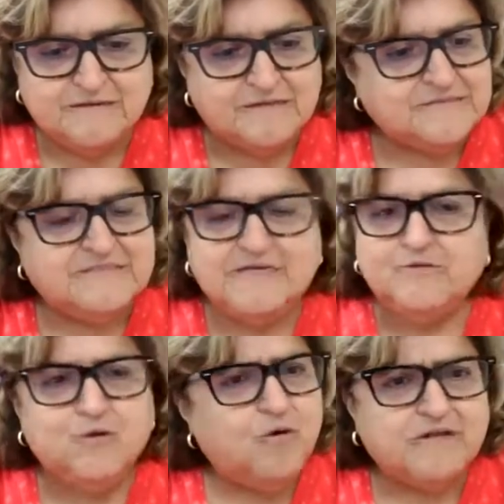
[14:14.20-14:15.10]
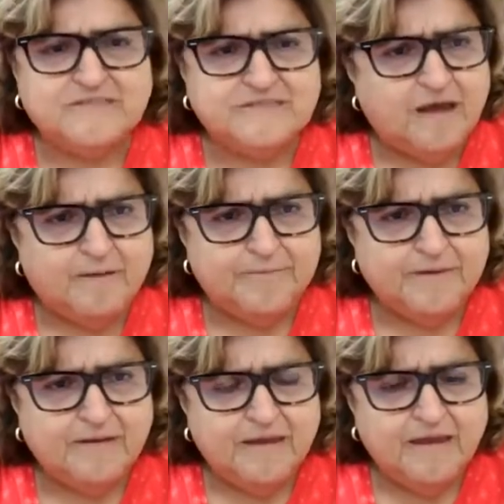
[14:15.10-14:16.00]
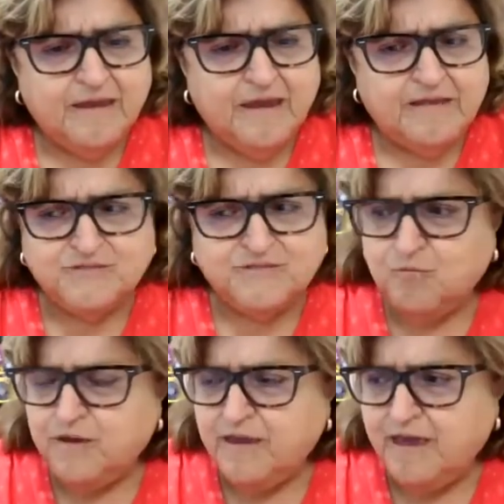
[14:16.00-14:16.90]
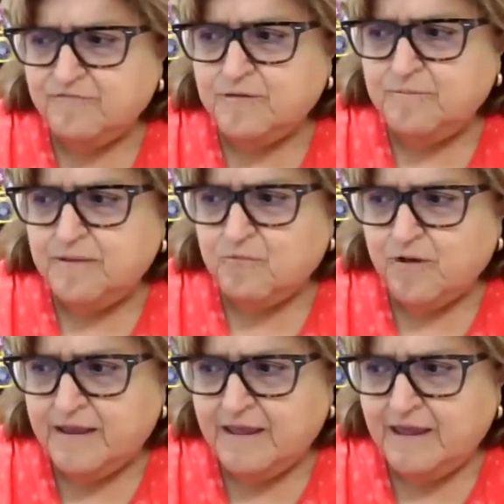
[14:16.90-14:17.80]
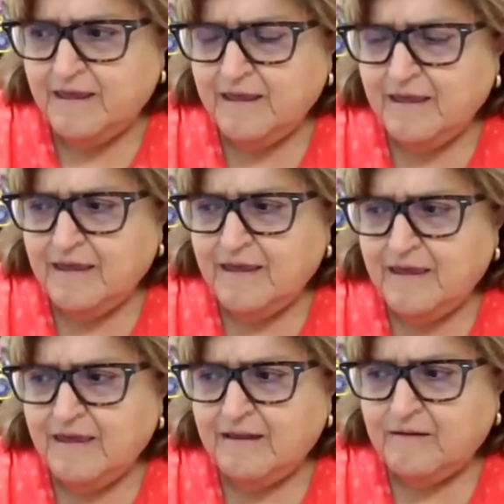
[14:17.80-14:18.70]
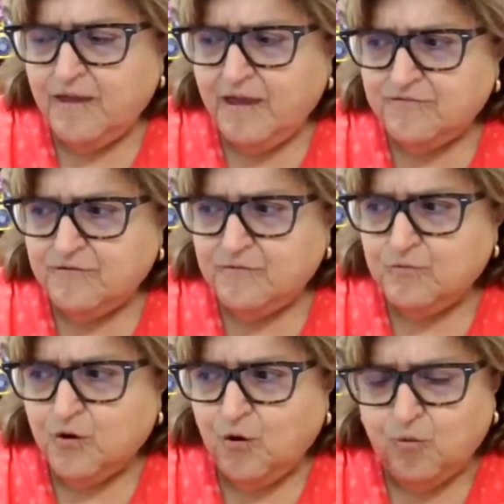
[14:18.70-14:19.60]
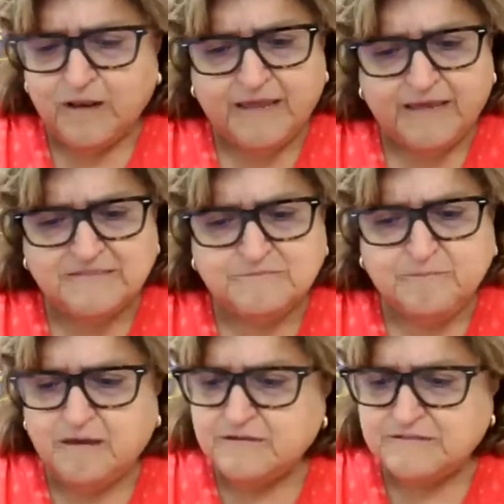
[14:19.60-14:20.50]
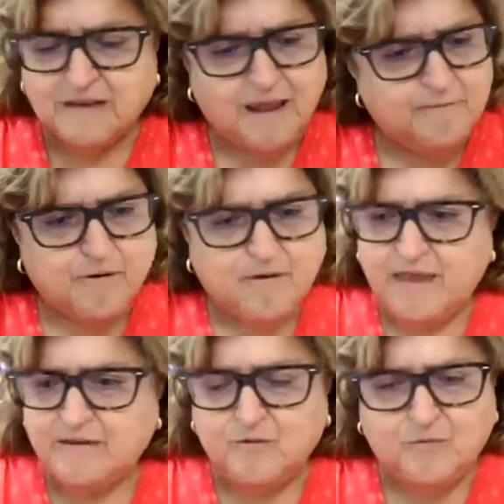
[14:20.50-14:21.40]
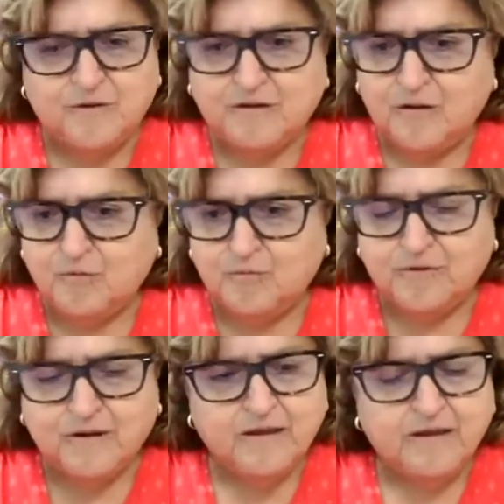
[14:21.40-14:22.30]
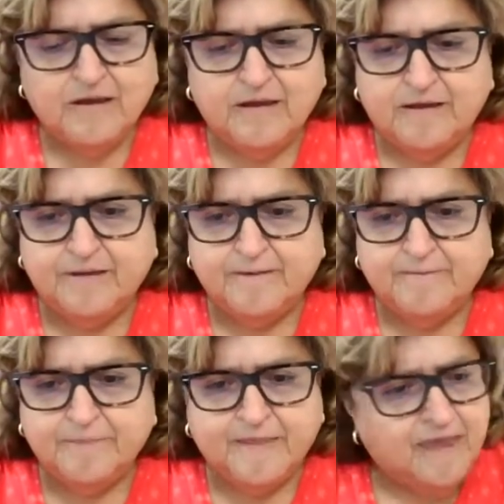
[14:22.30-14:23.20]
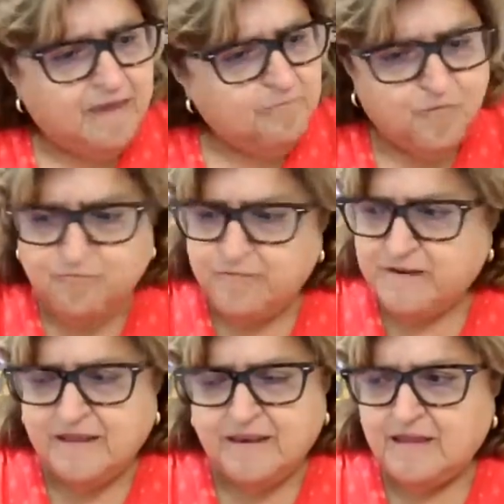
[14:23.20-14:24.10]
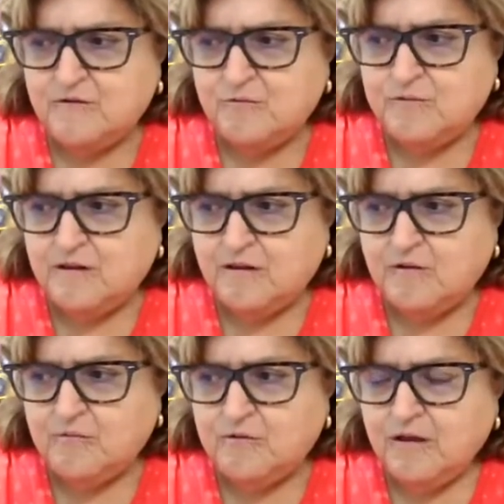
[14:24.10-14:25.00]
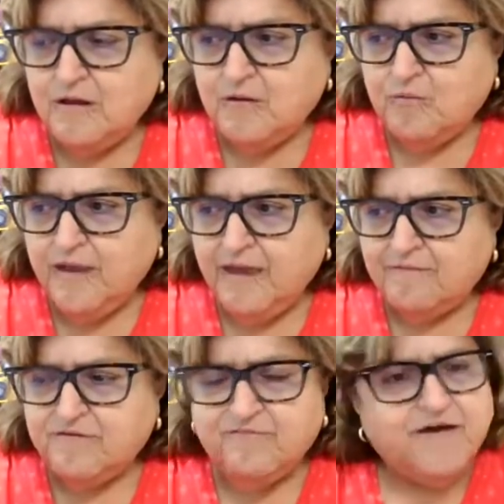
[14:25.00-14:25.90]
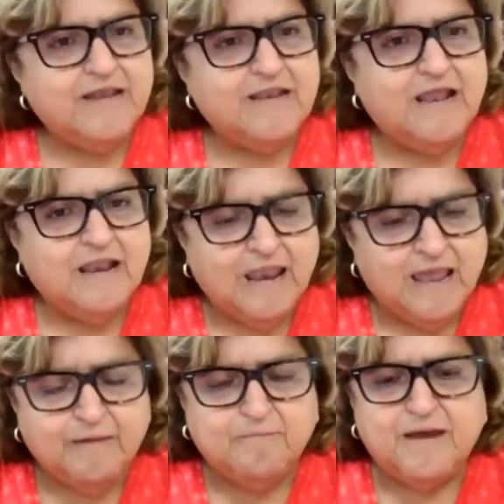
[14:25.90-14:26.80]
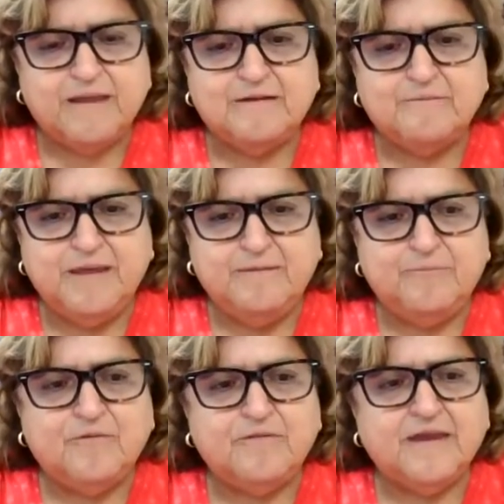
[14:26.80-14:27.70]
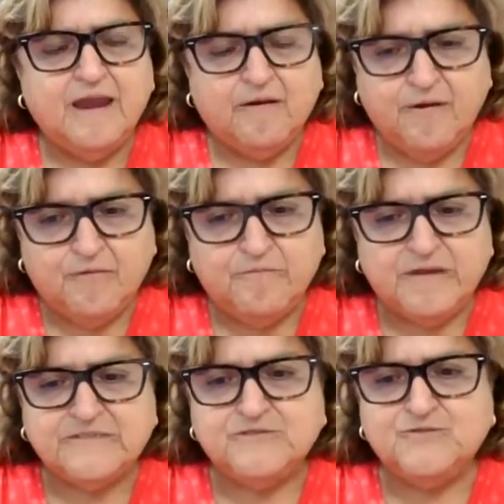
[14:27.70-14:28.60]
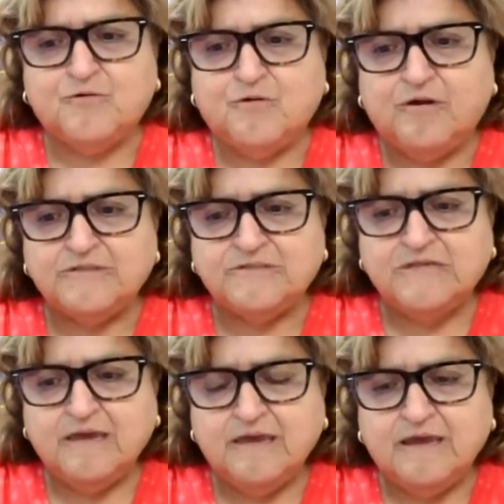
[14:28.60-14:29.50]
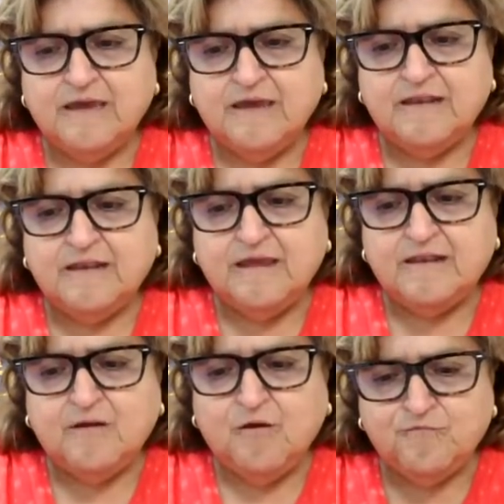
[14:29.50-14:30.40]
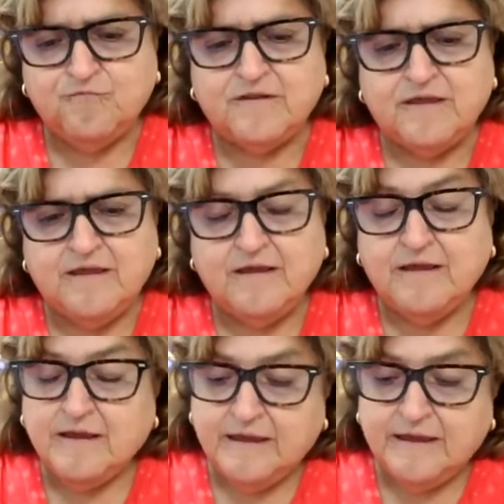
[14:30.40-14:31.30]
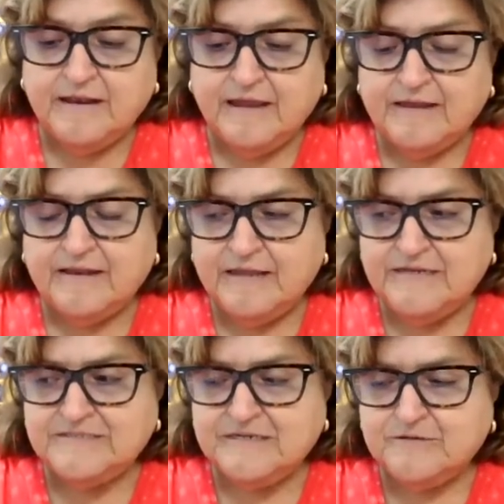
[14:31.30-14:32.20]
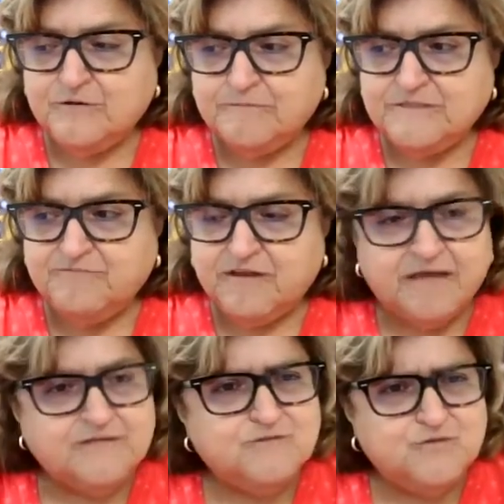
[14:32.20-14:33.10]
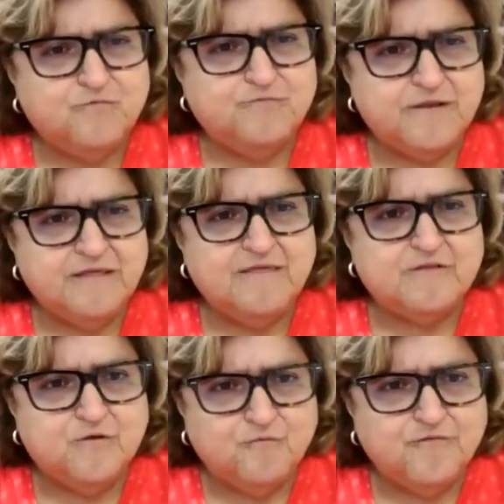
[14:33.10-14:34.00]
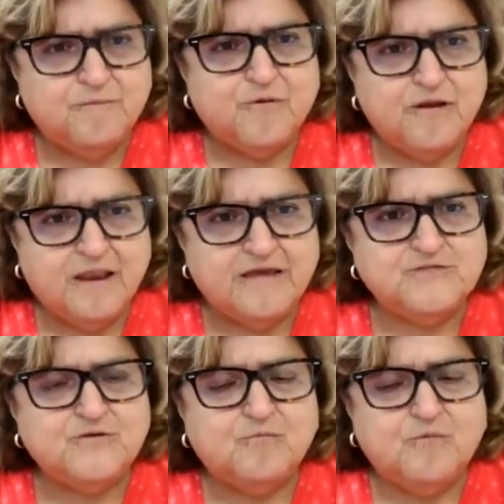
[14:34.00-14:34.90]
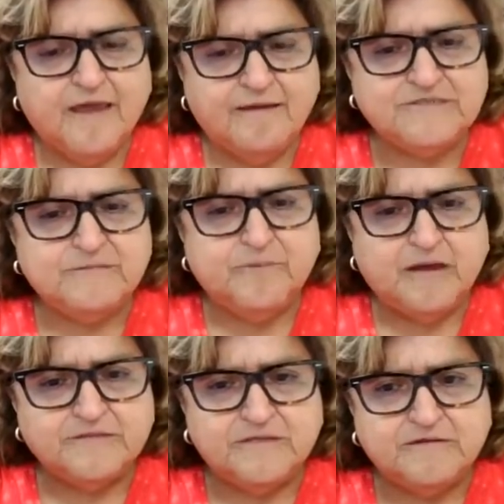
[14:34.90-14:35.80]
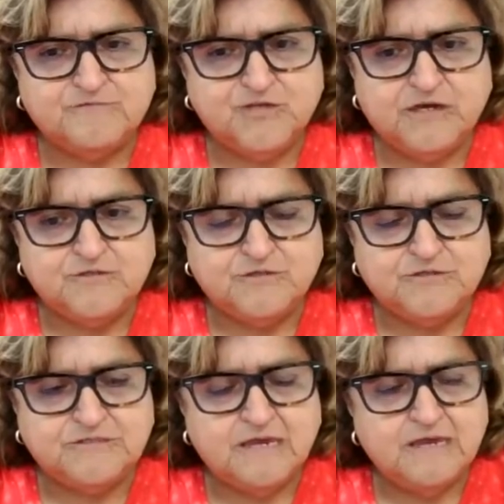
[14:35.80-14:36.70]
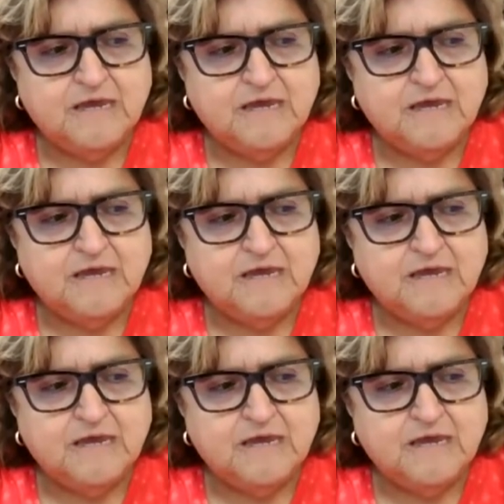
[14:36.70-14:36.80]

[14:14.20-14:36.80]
doesn't seem to want to stop. And so we have to be ready, and we have to coalesce, because labor can't do it alone. The gay movement cannot do it alone. We have to find like-minded people, carry our message across, and hopefully, at least in terms of elections, hopefully that the November election will have some positive changes.